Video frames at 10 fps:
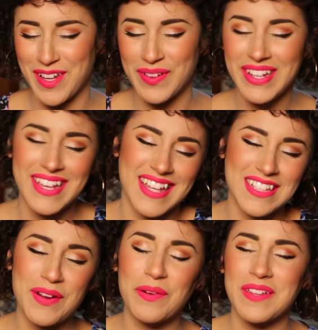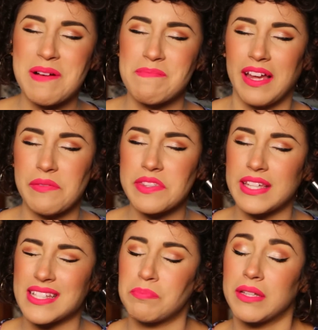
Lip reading: So that's my only complaint with this,